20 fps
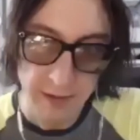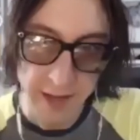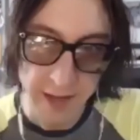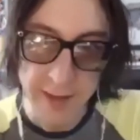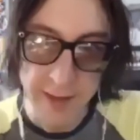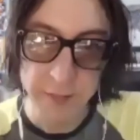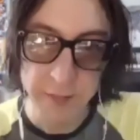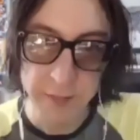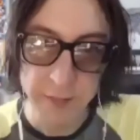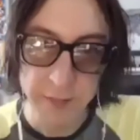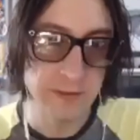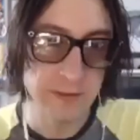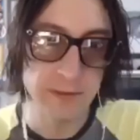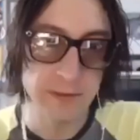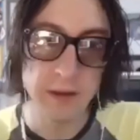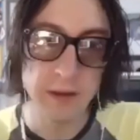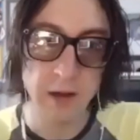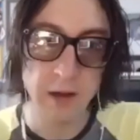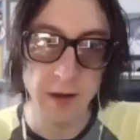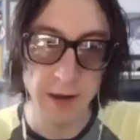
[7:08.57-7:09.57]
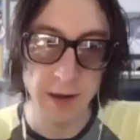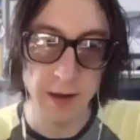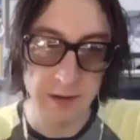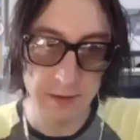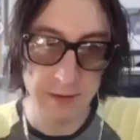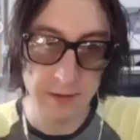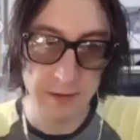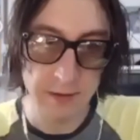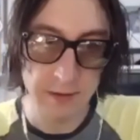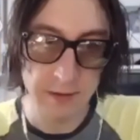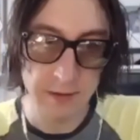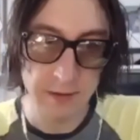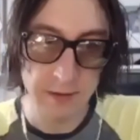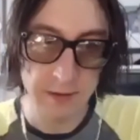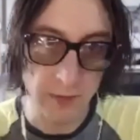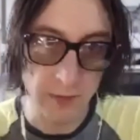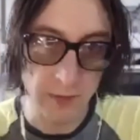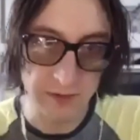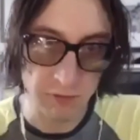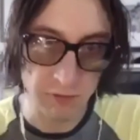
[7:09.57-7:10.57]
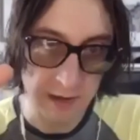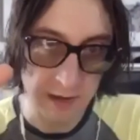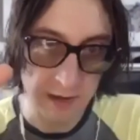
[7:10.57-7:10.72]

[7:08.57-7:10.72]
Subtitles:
Apple has on macOS